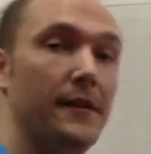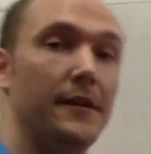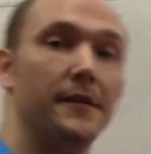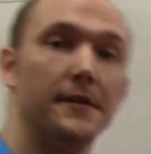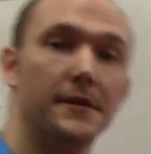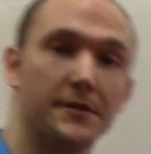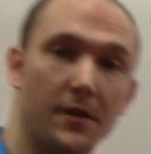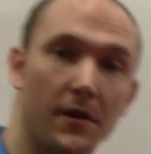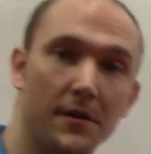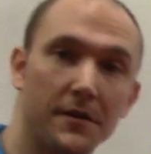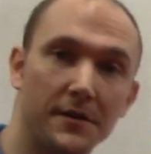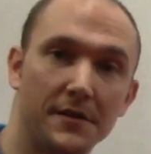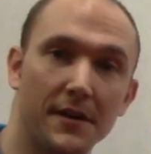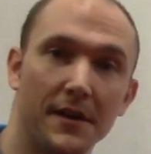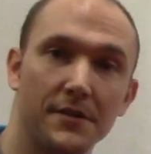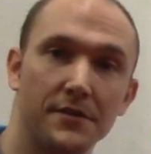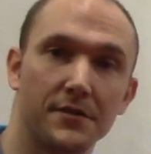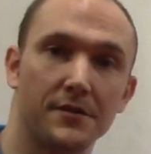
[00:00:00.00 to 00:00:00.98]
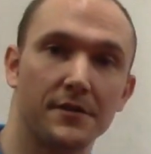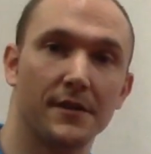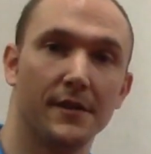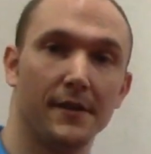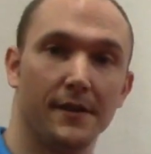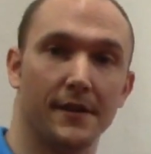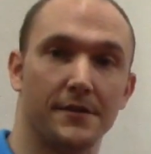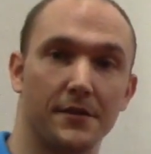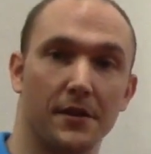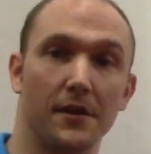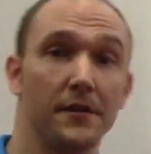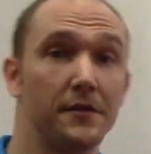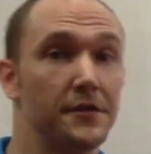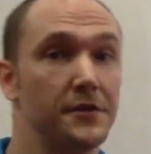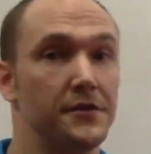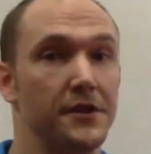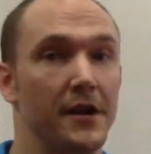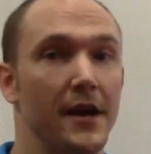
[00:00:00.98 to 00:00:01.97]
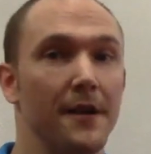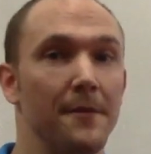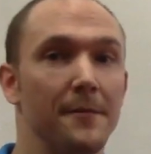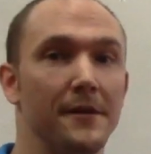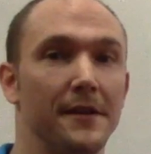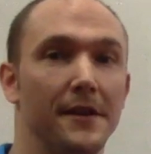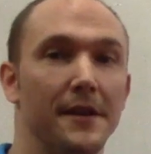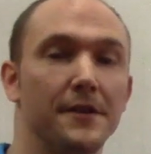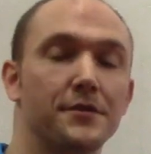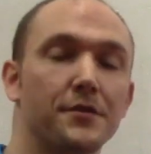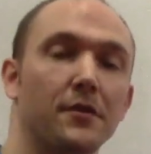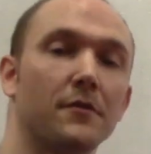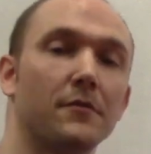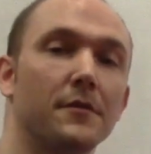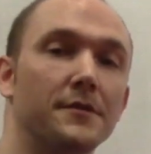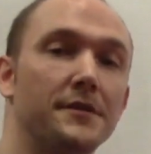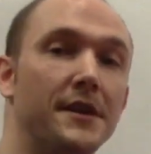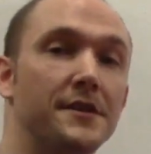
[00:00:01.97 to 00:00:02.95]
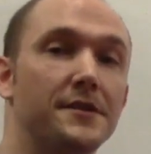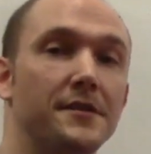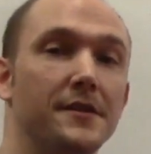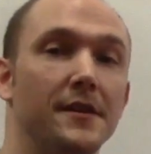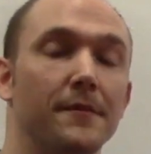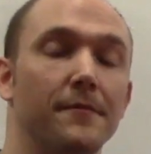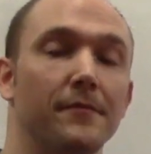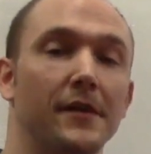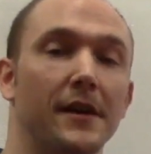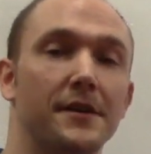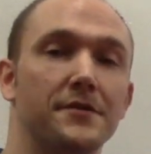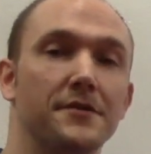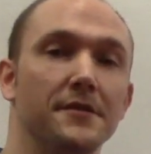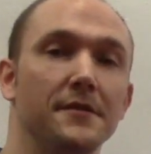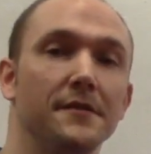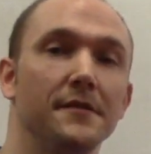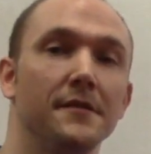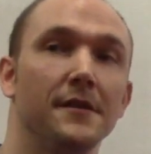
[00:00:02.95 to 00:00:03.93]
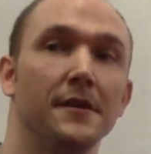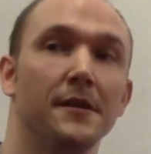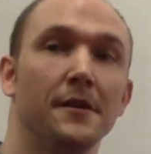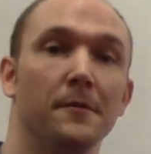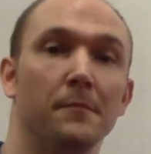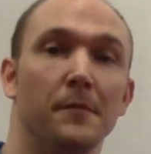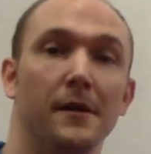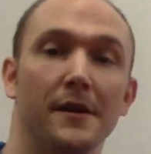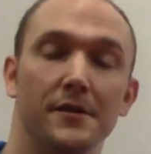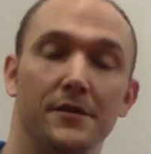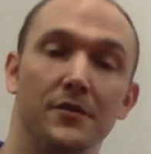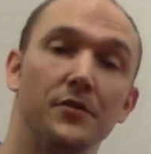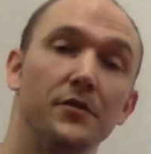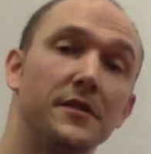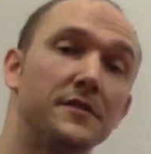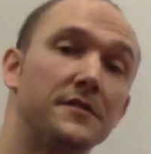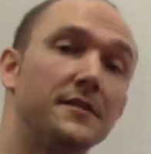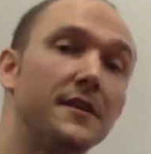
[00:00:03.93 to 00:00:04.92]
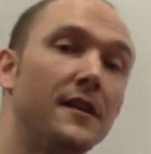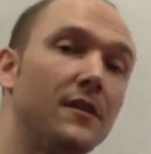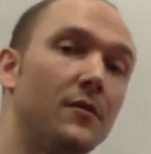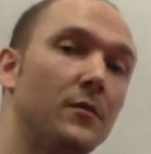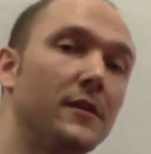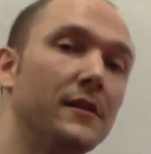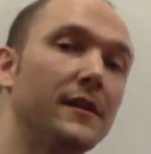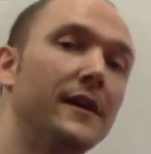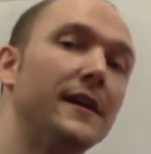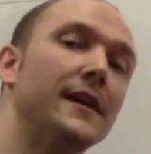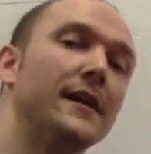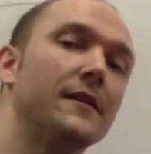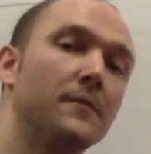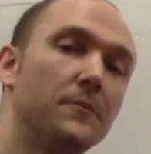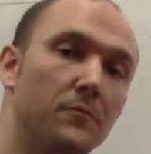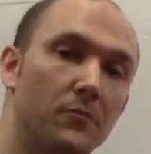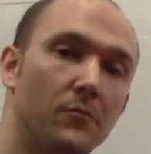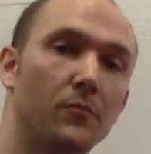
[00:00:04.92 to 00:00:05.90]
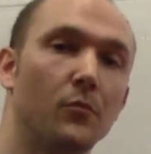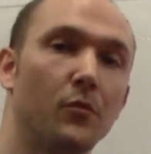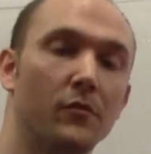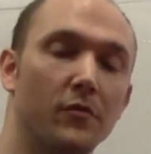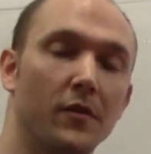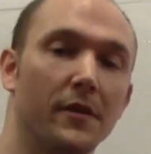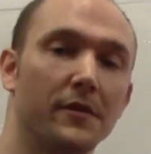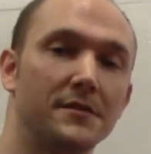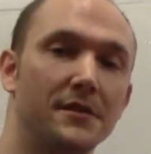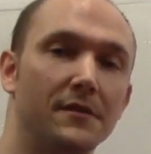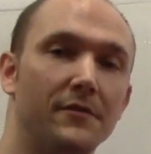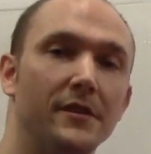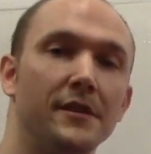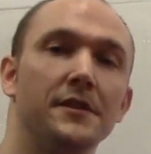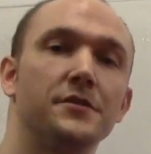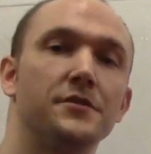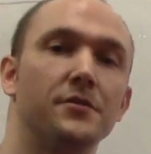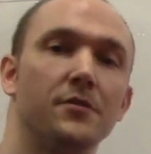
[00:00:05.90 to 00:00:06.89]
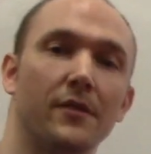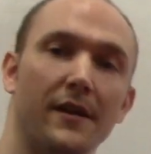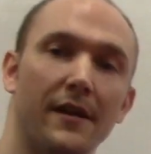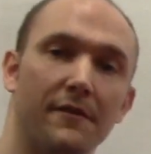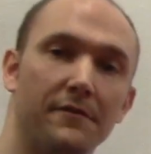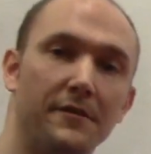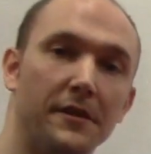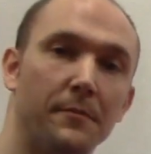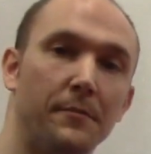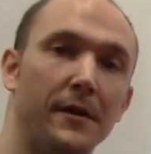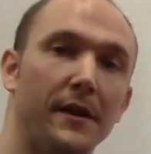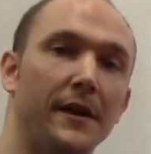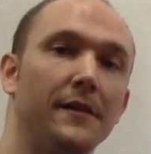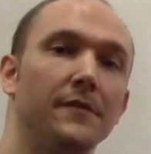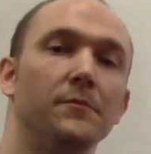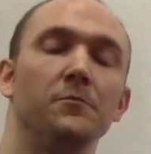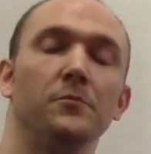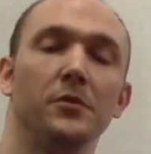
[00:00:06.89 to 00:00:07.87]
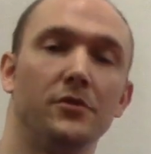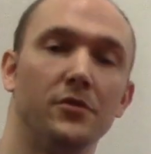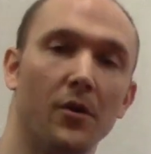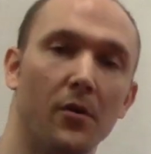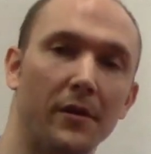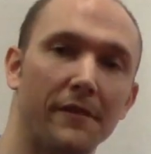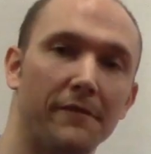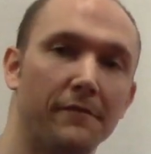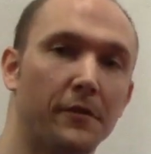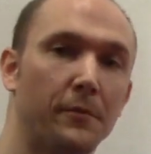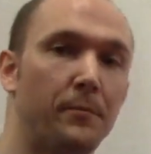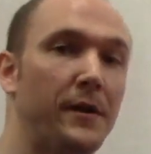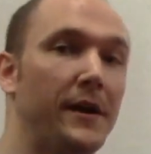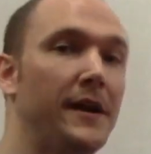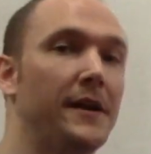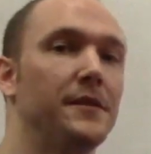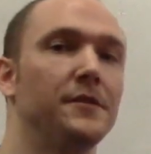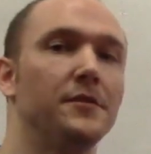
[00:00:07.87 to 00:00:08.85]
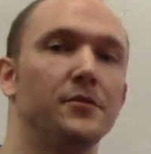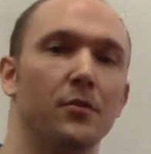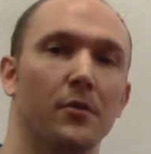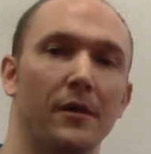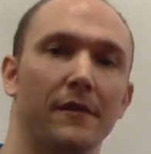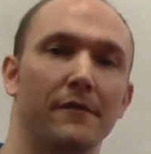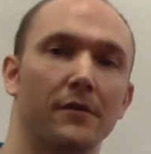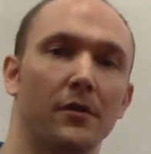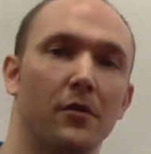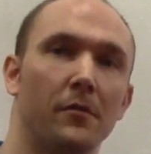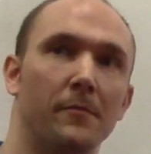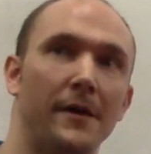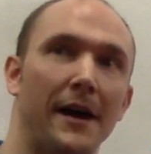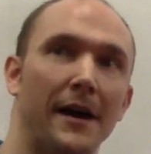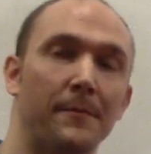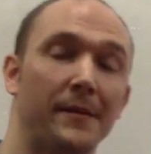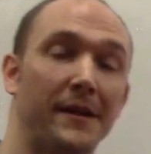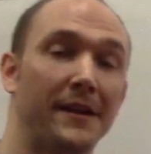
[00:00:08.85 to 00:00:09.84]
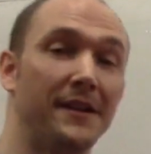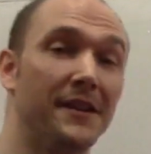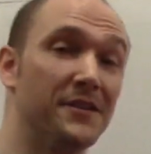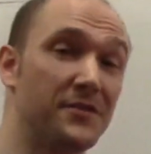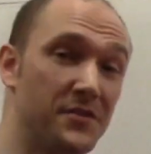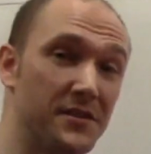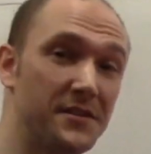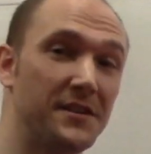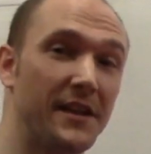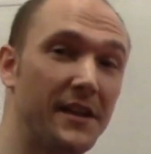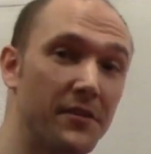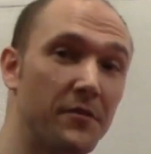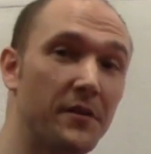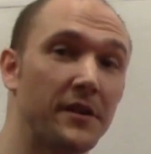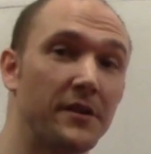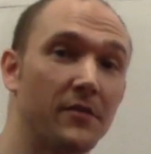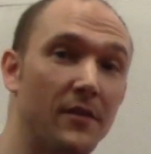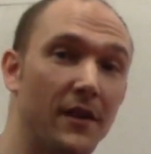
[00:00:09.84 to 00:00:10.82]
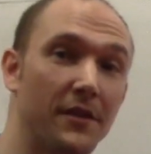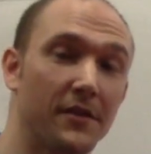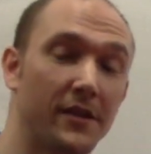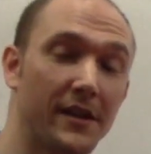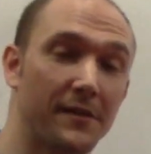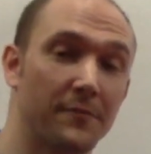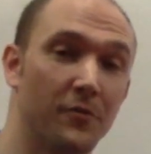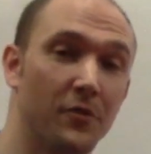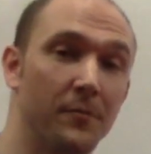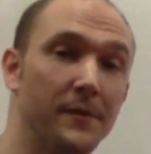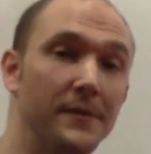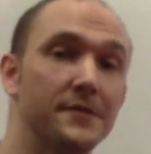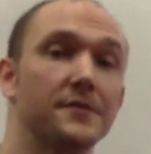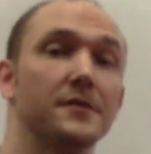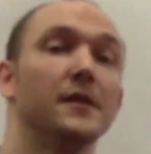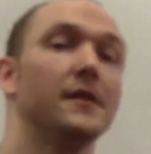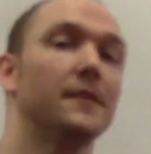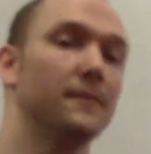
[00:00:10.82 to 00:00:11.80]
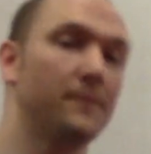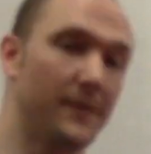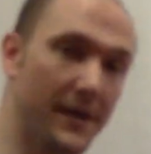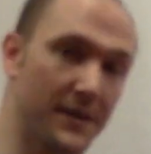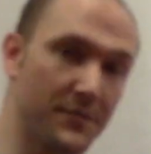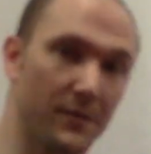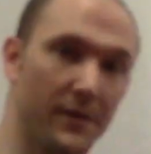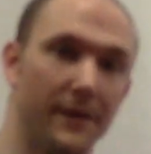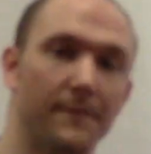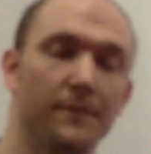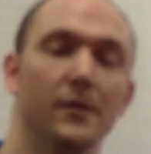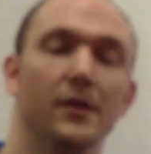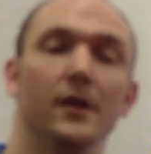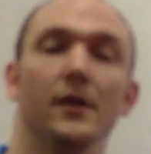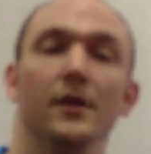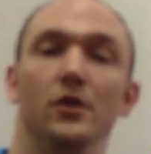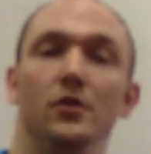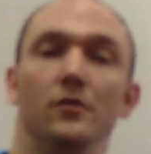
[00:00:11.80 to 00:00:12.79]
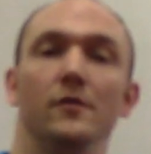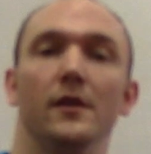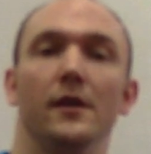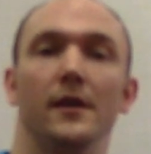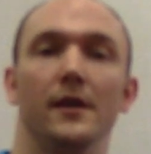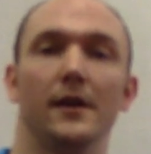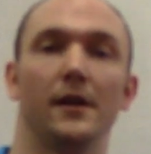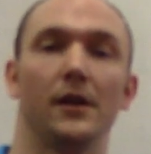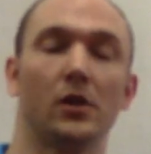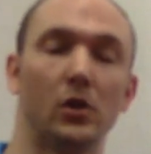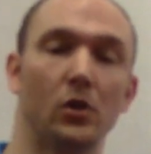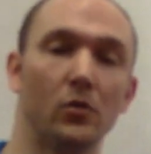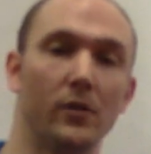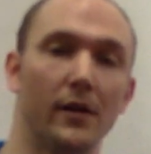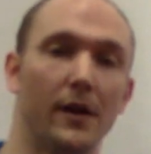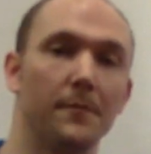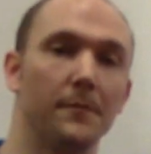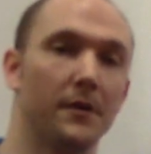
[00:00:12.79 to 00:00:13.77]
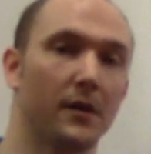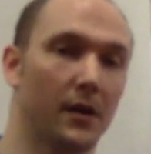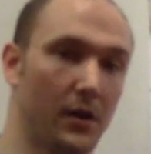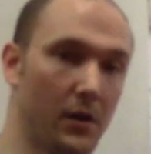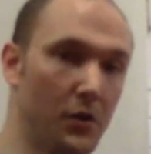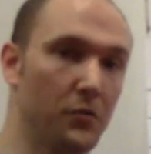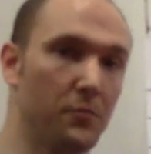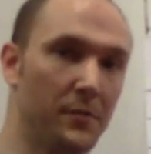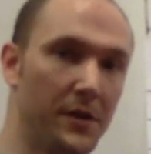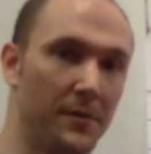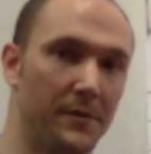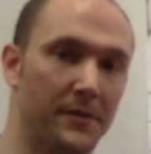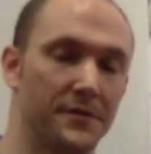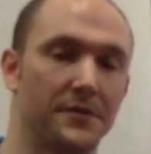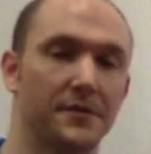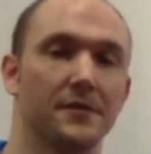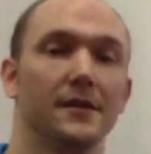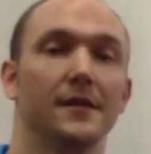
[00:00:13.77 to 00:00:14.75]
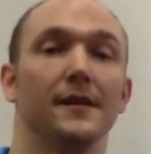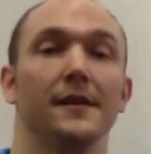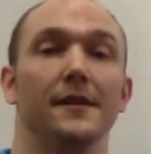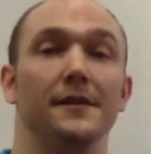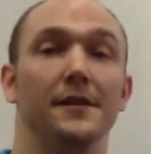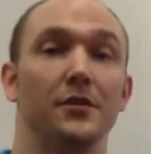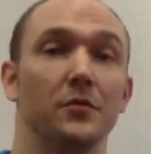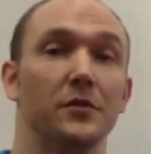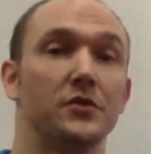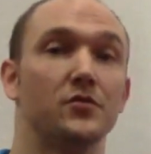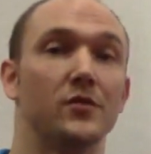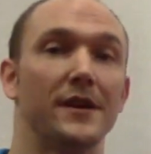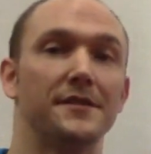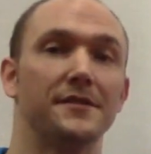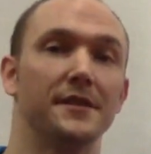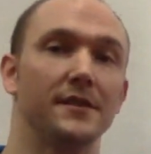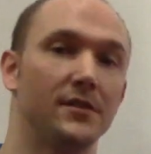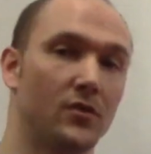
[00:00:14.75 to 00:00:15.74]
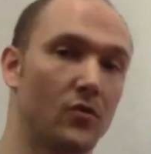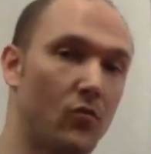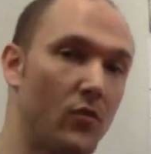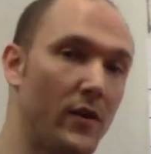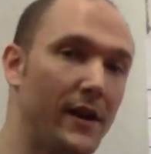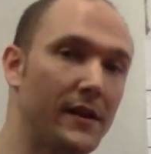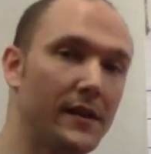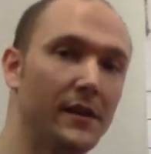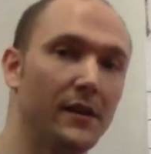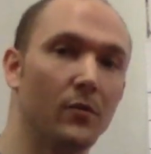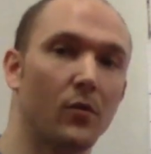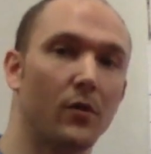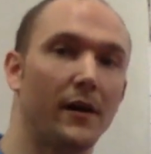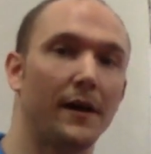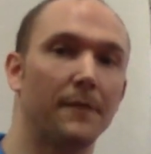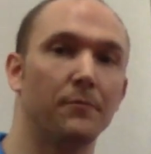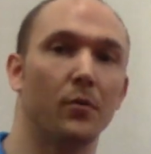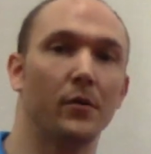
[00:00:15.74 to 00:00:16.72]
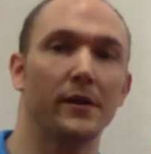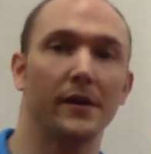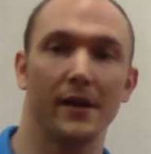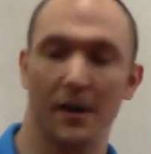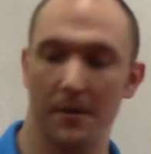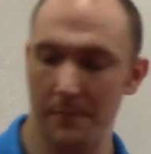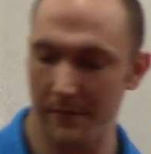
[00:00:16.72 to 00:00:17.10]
does it hurt to touch? Does it hurt to jam into internal rotation and hip flexion? But you can stand on one leg with relative ease. You don't have knee pain. You don't have foot pain. You don't have lower back pain. It's just hindering your athletic movements. Guess what? You get a glued up up glute minimus. You need to address it directly where I pointed out